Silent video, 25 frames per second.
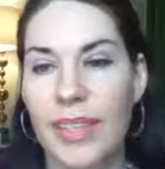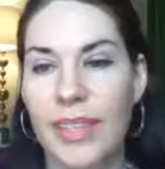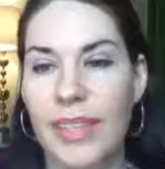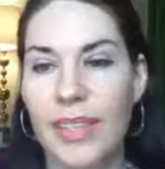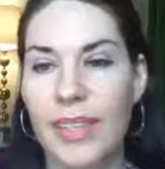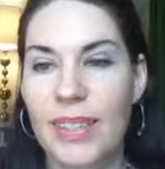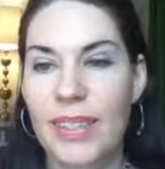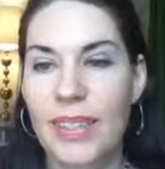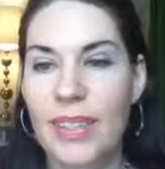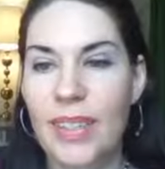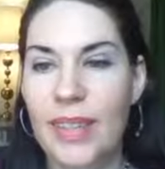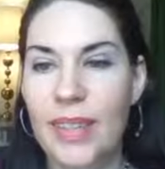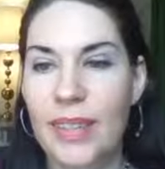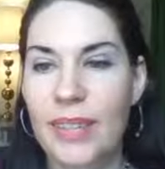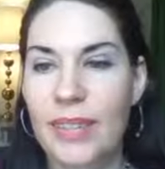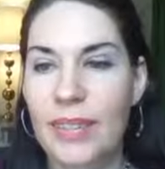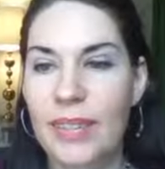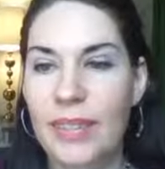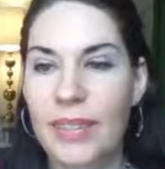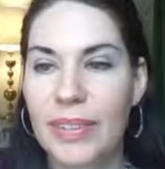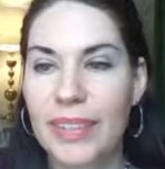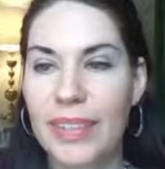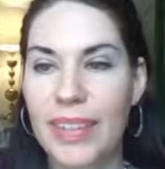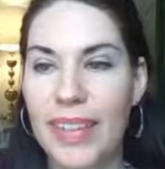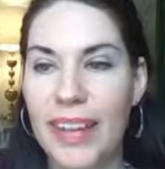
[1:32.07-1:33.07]
So
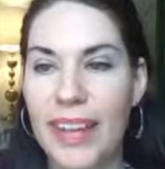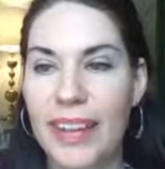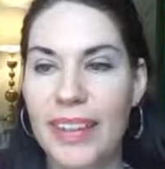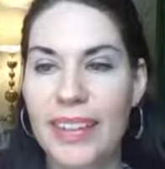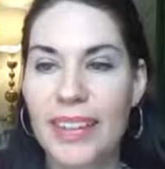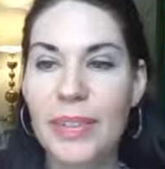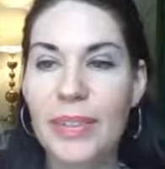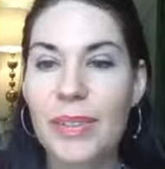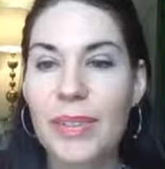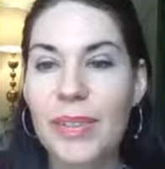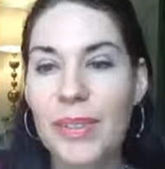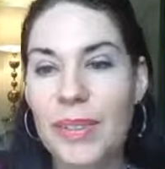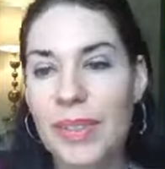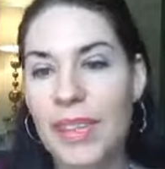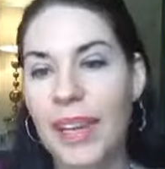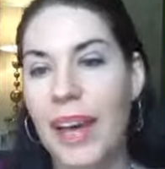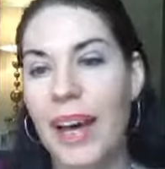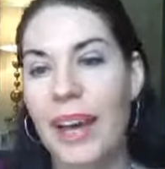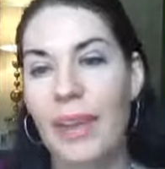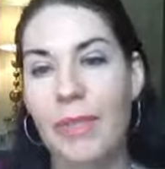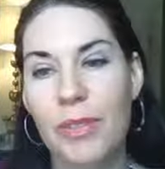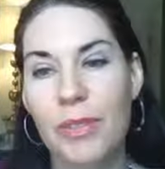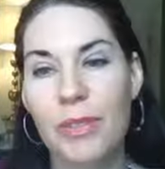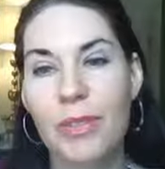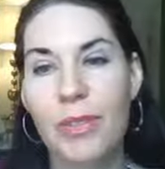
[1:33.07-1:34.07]

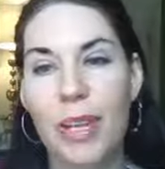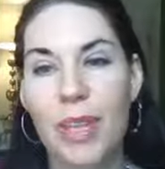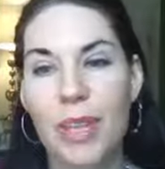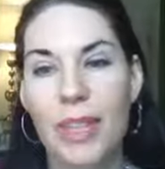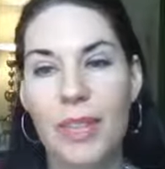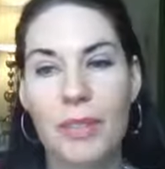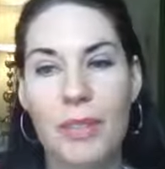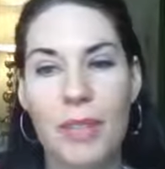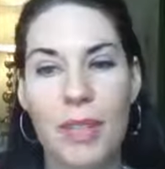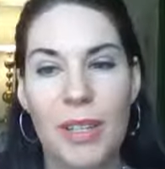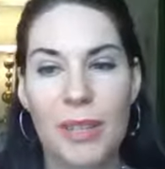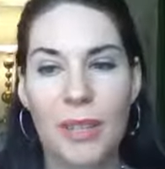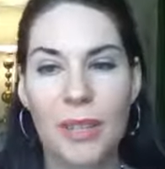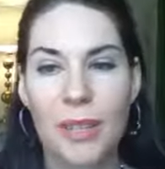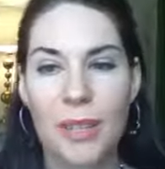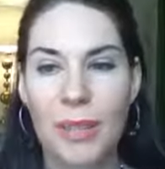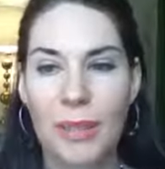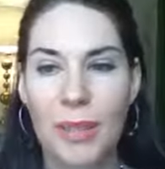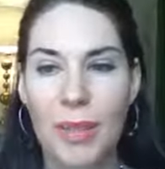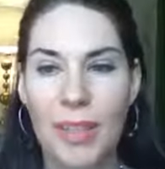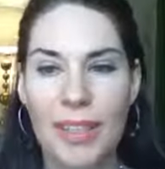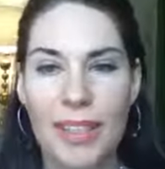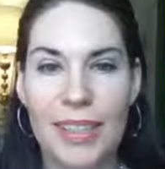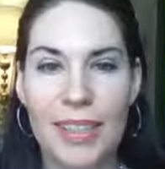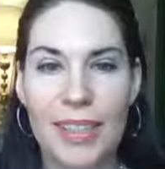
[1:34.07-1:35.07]
it was great to meet you too,
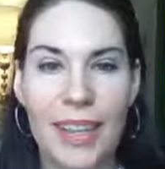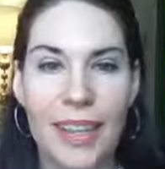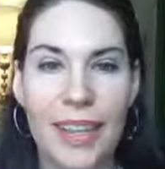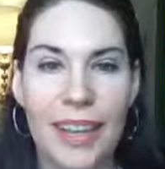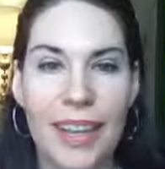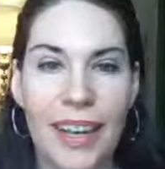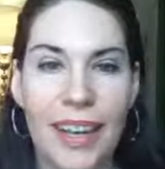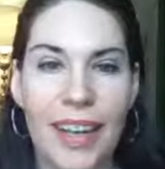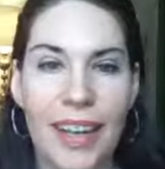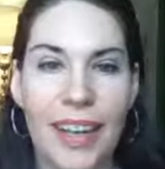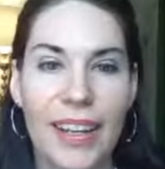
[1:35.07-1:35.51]
Betsy.